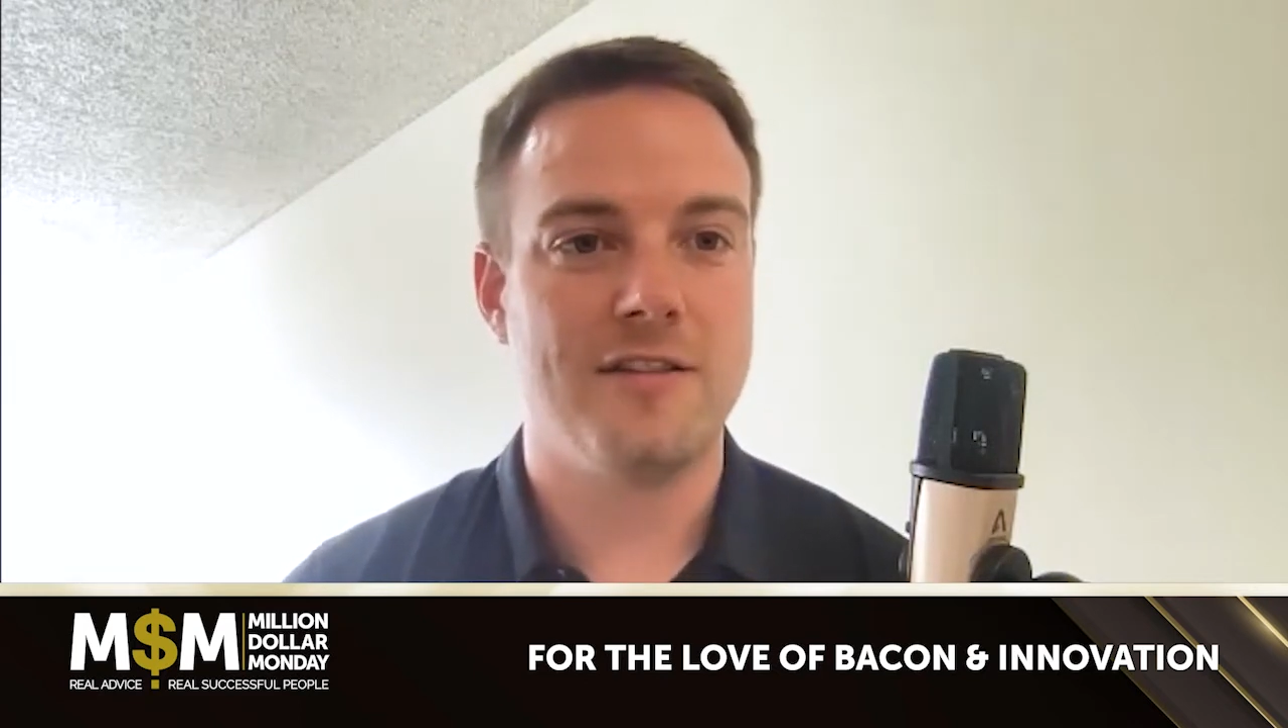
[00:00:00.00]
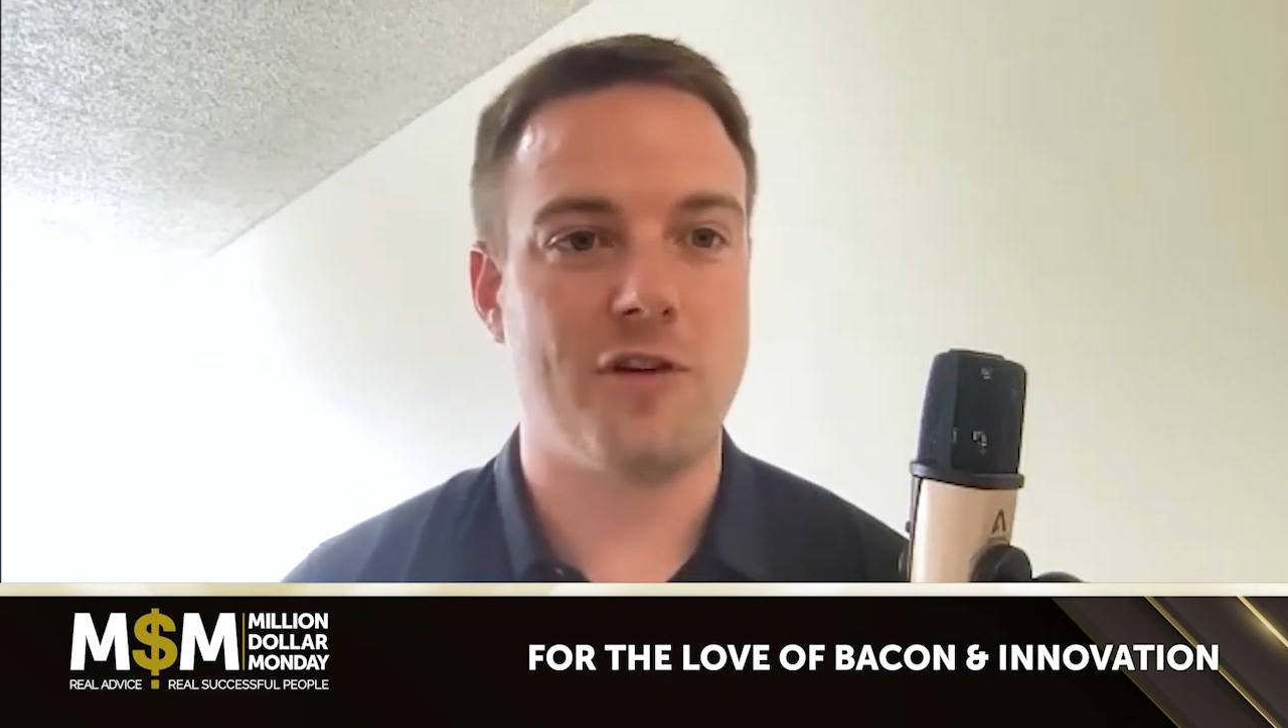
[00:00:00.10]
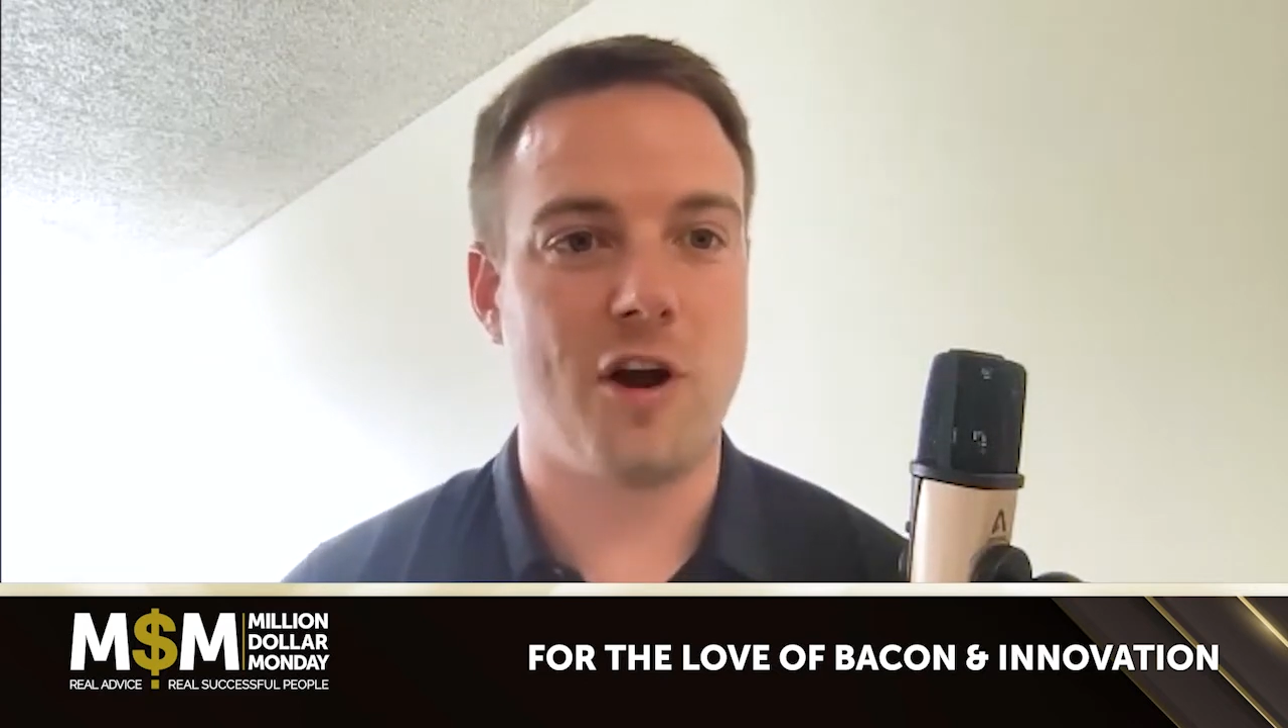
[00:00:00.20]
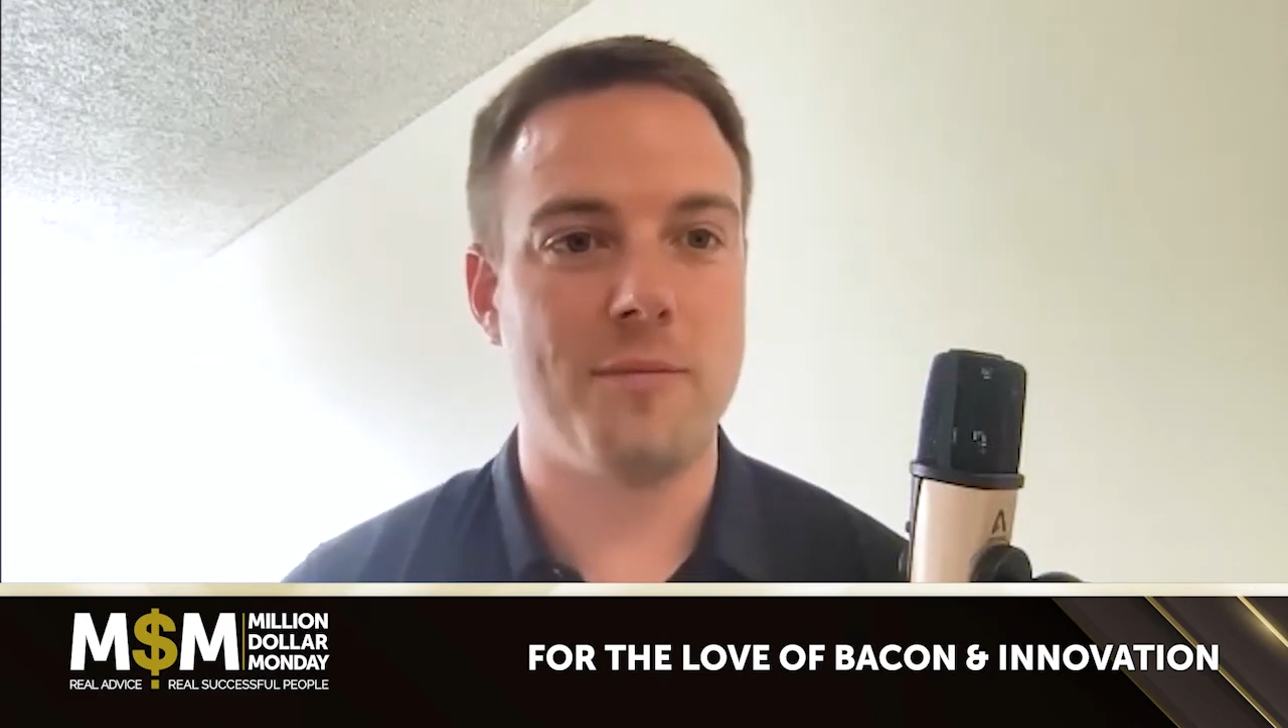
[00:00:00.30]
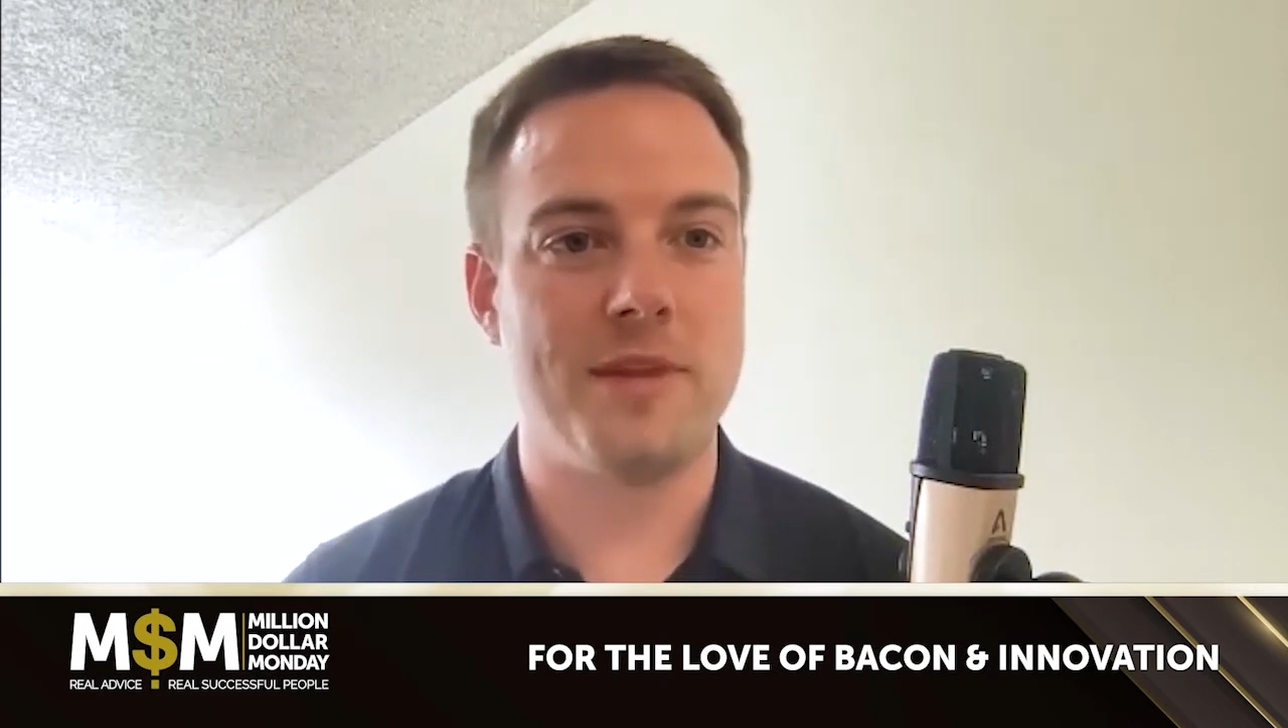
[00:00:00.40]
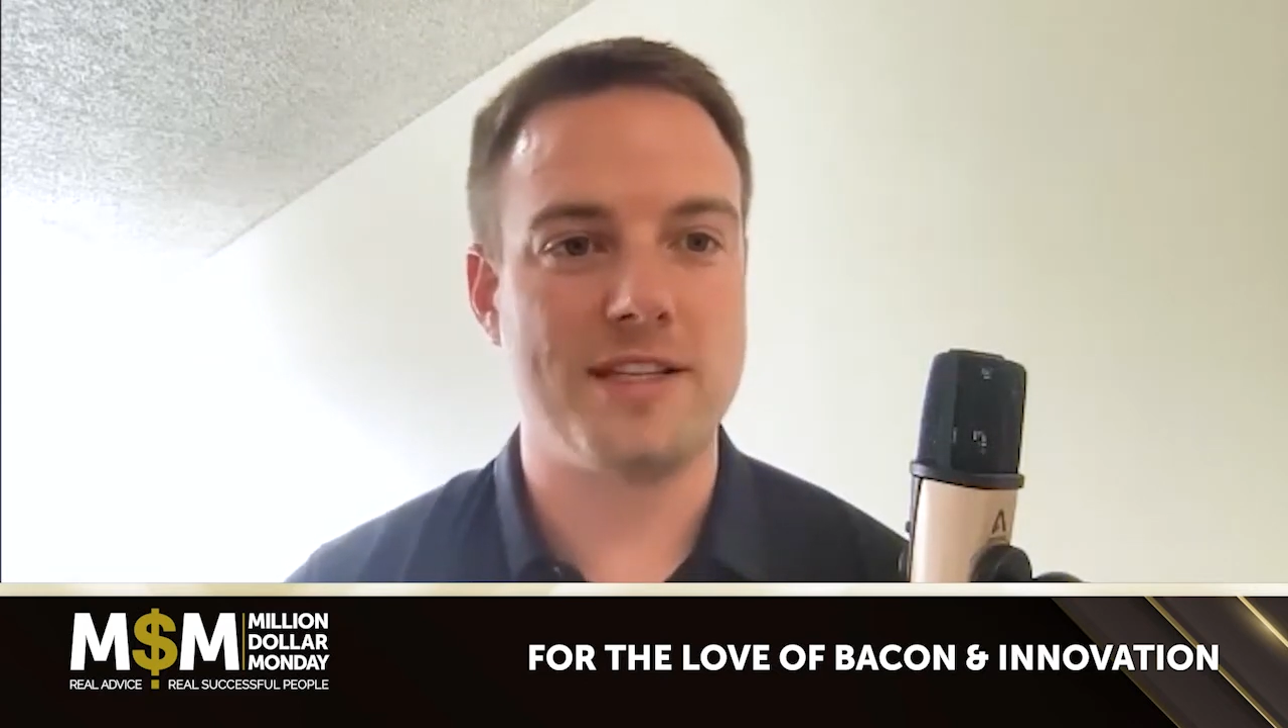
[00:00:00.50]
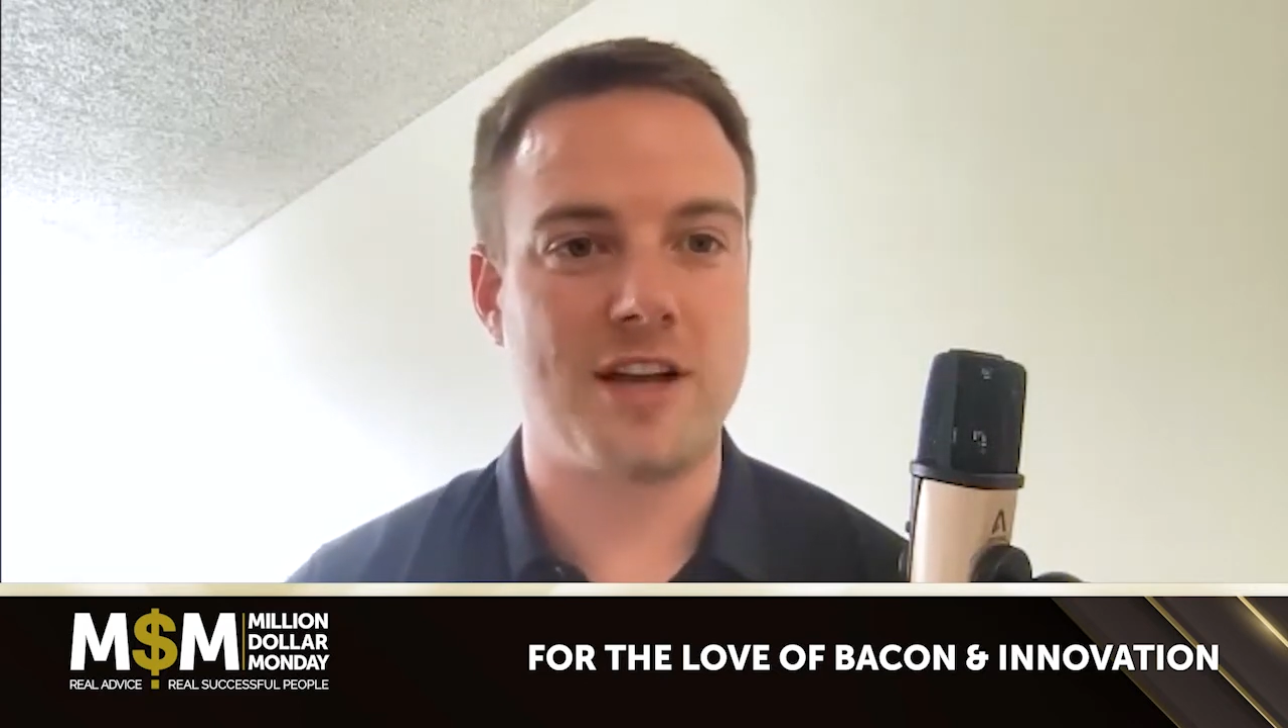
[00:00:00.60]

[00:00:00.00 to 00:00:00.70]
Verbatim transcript: from these